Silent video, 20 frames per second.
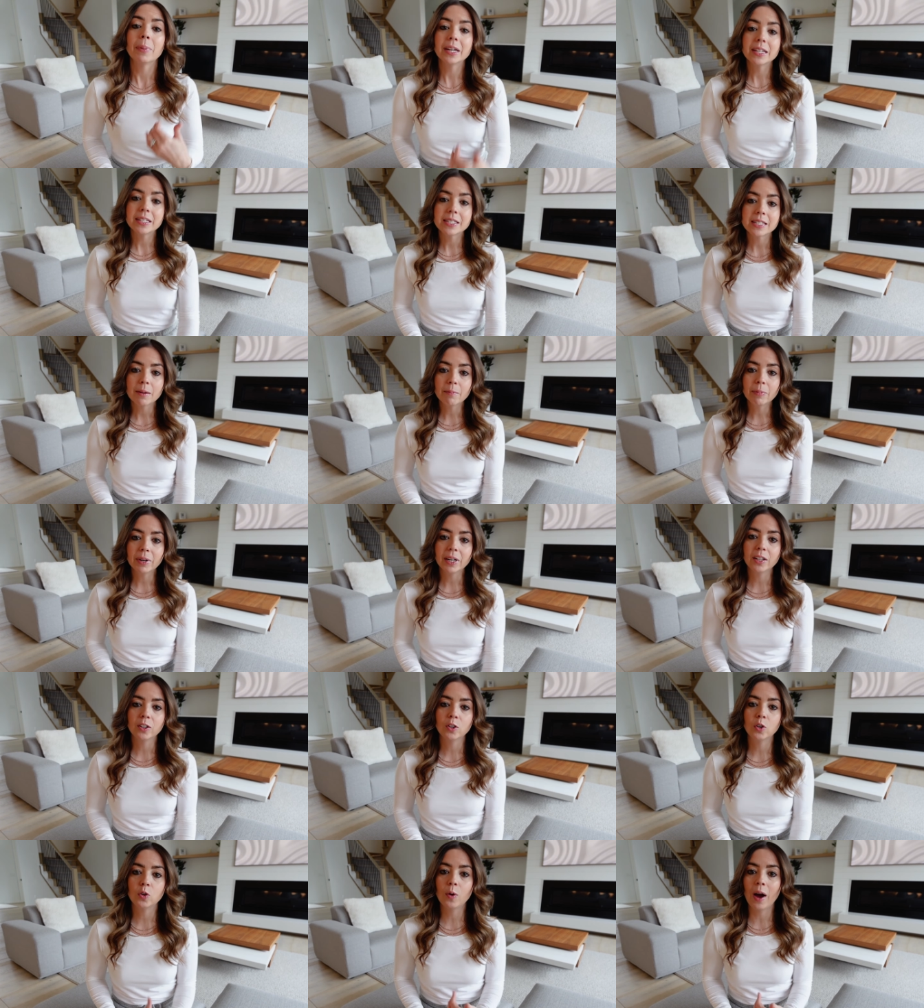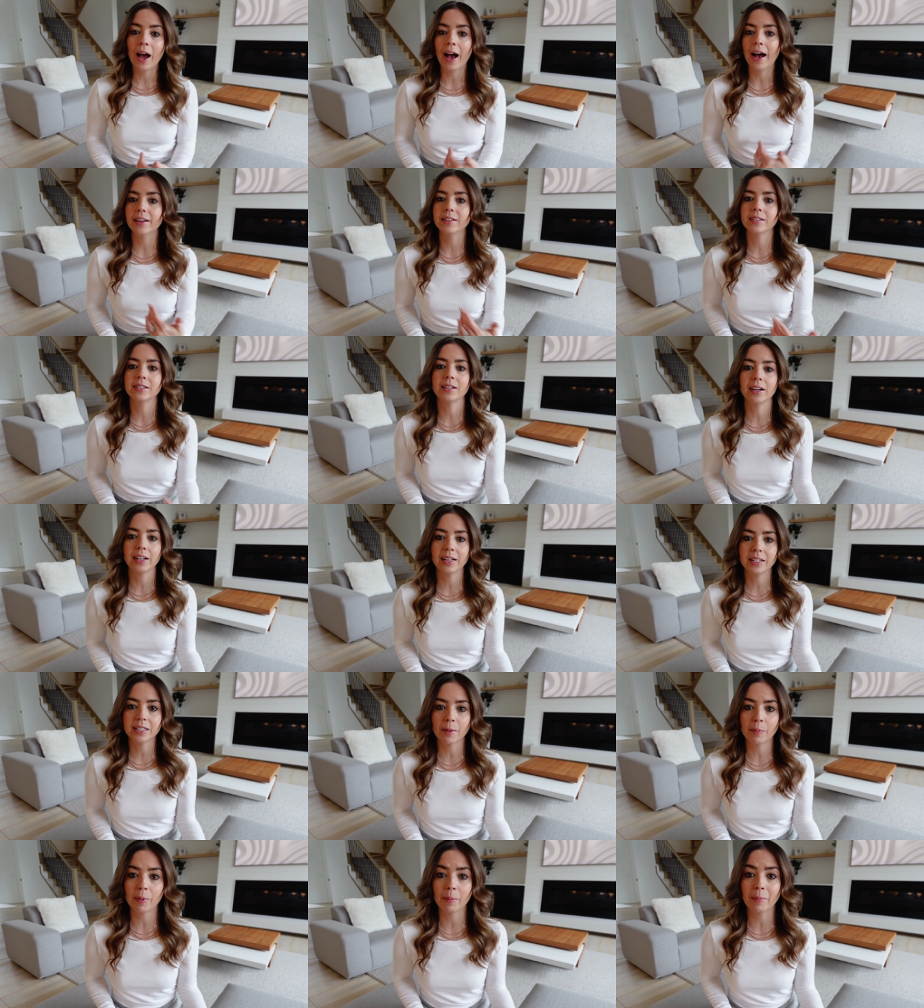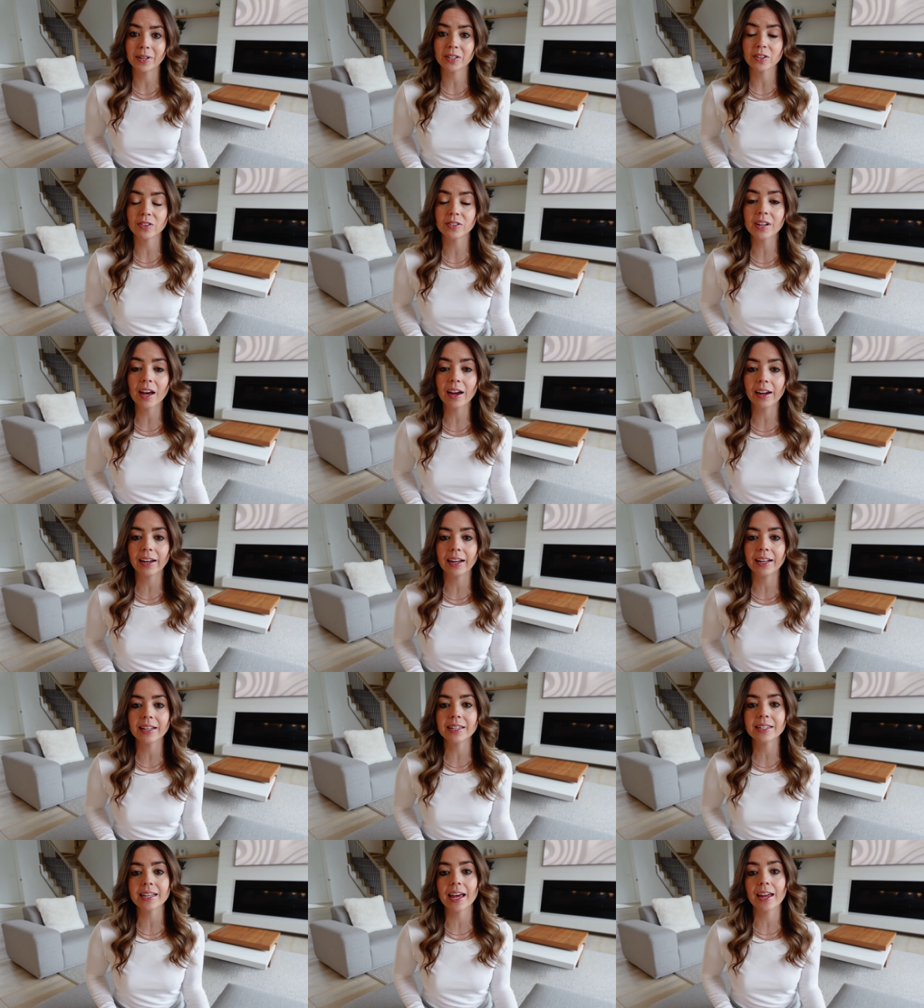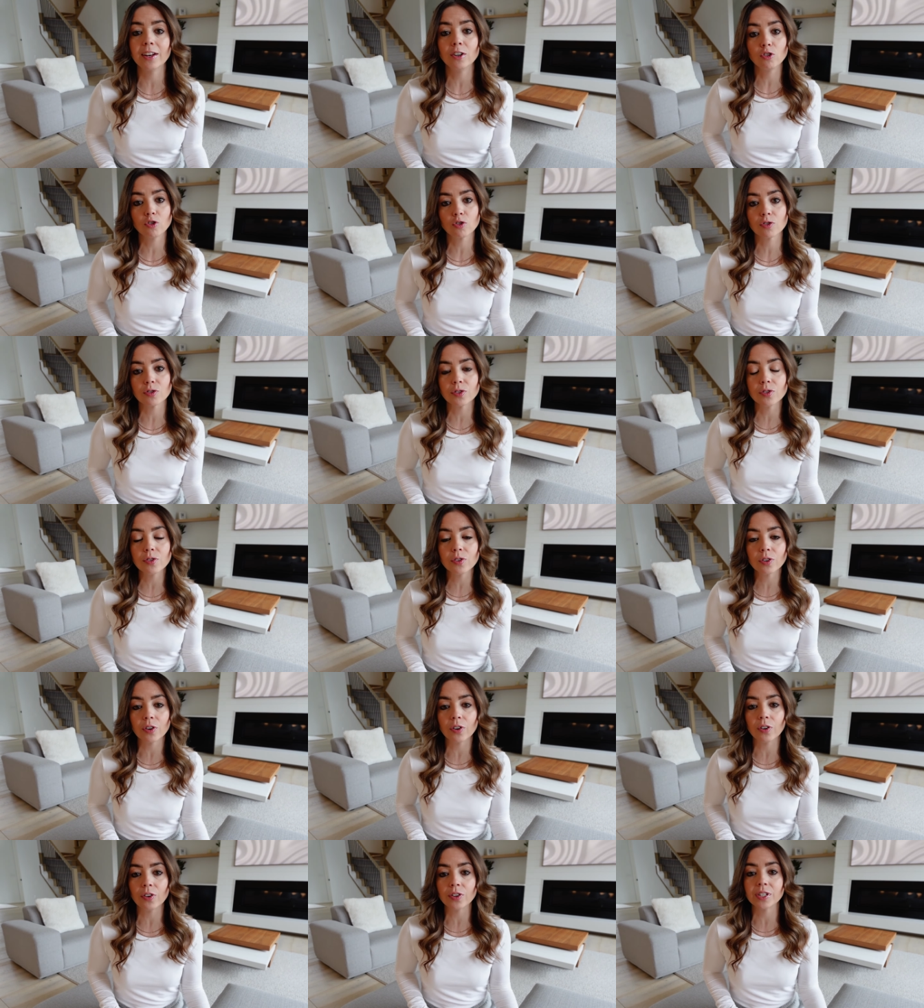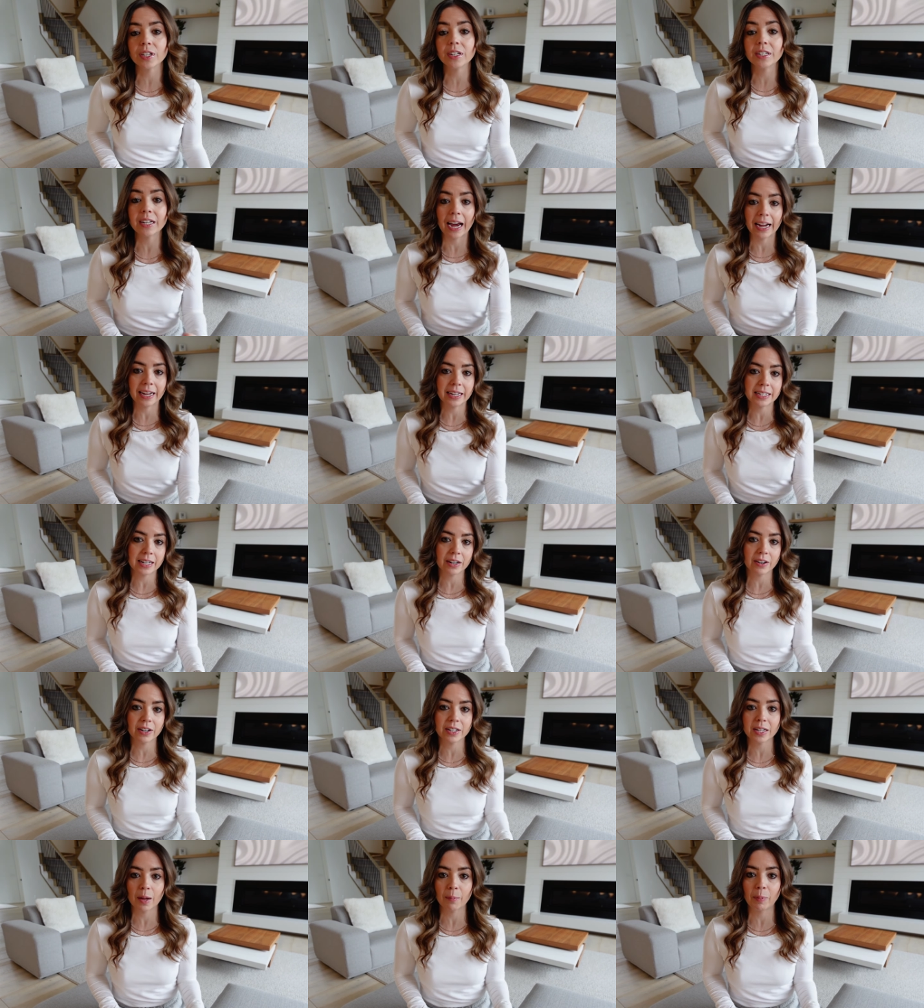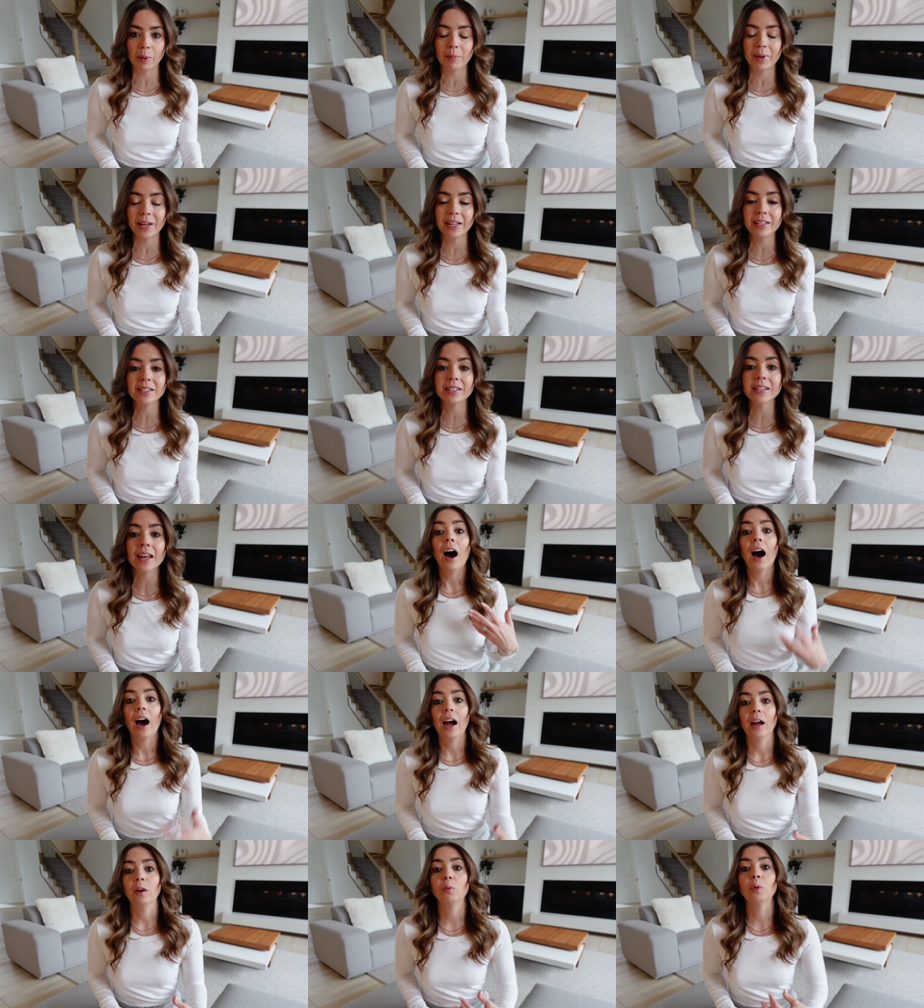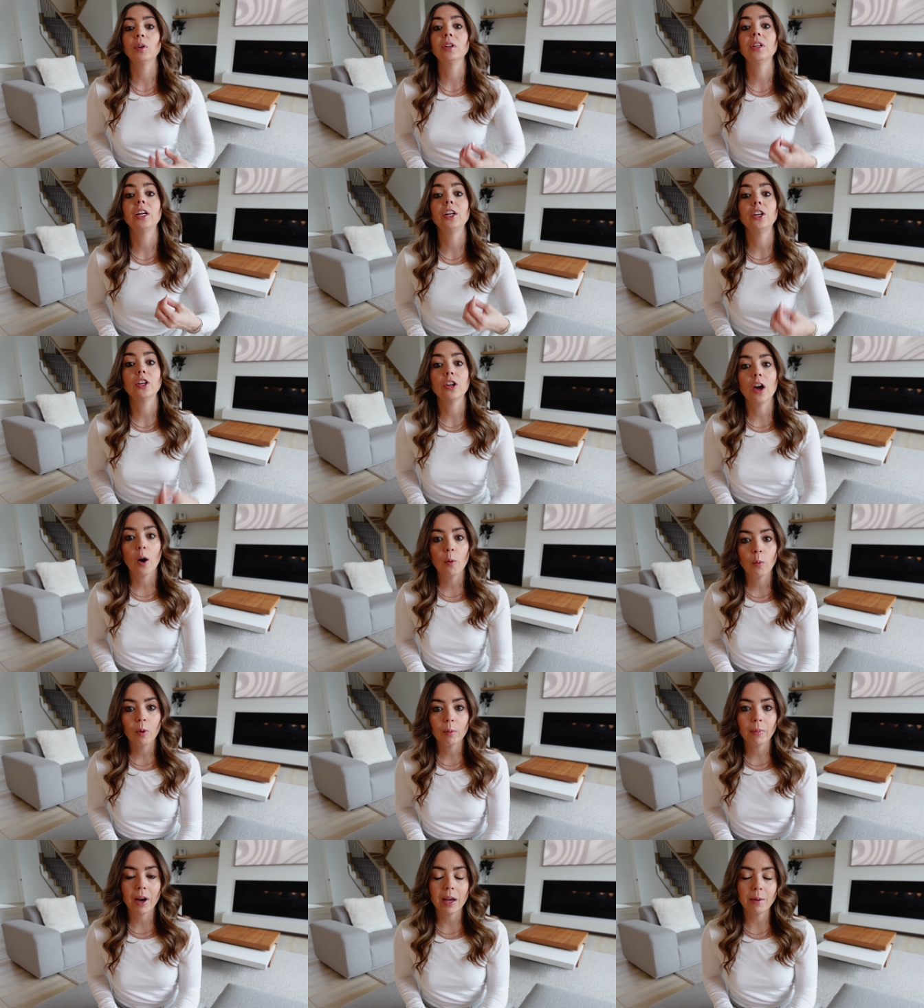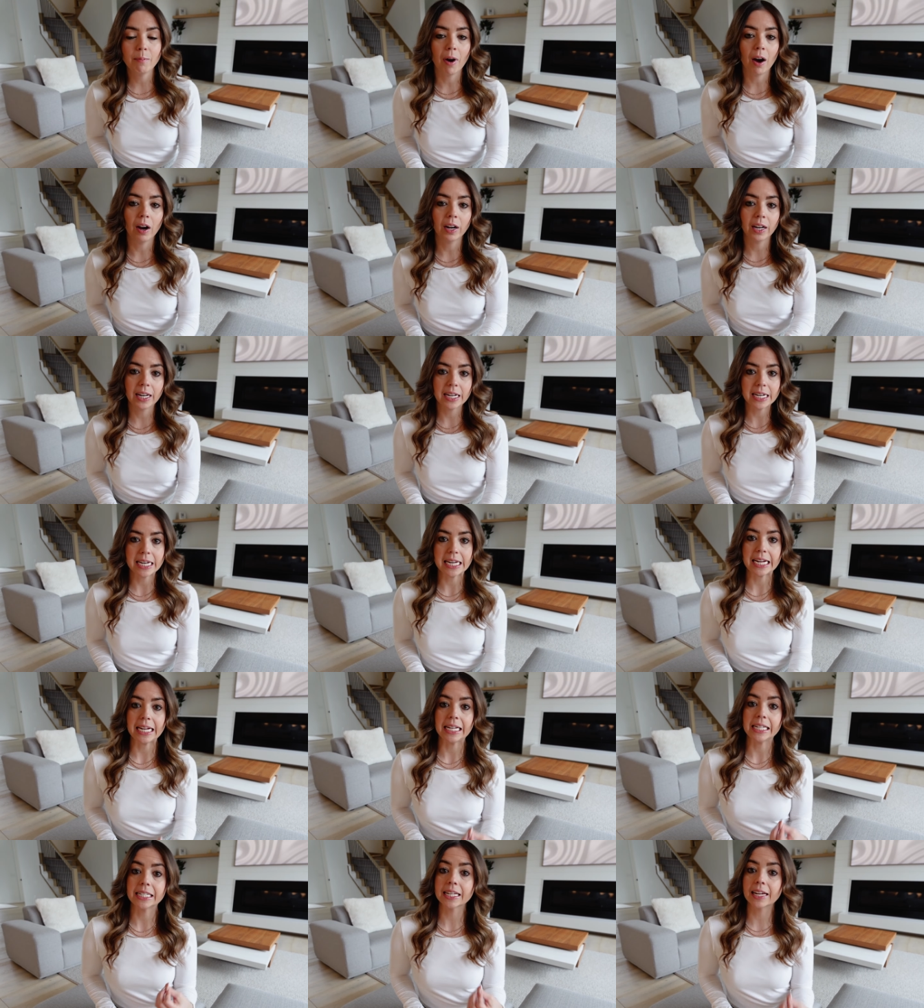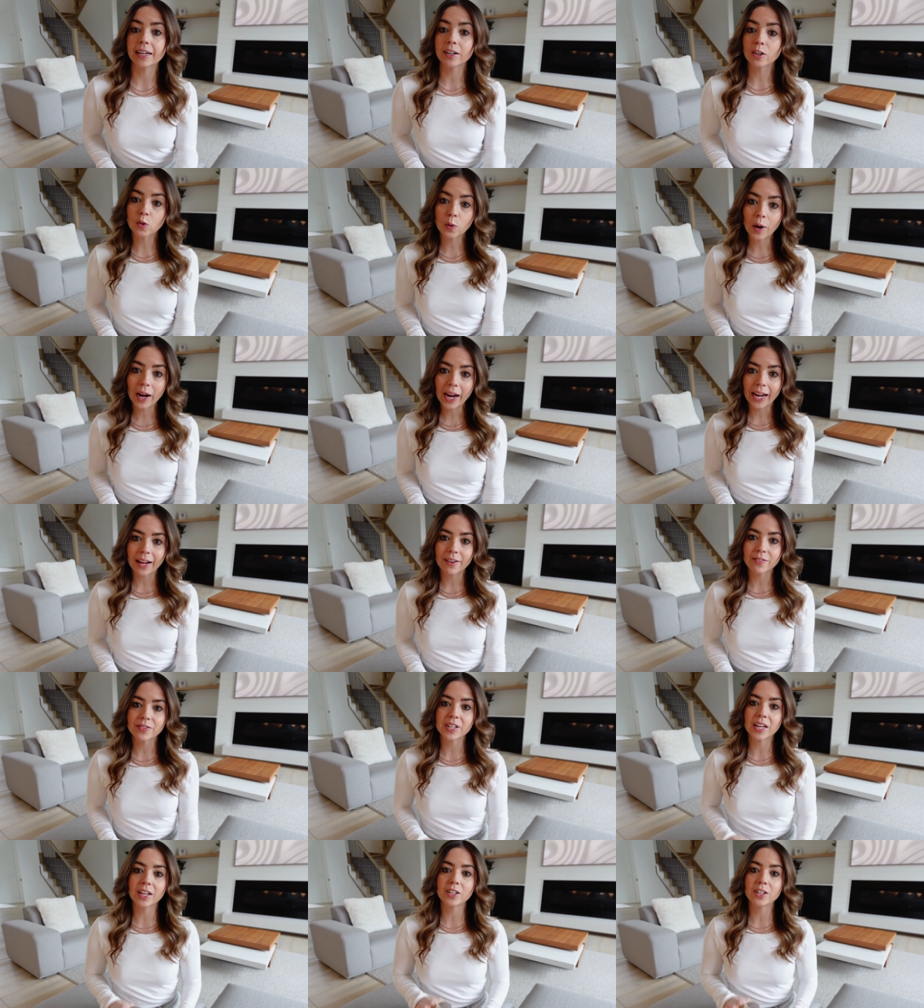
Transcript: But as somebody who has studied supplemental science and nutraceuticals and dietary supplements, I really know what my body needs and craves.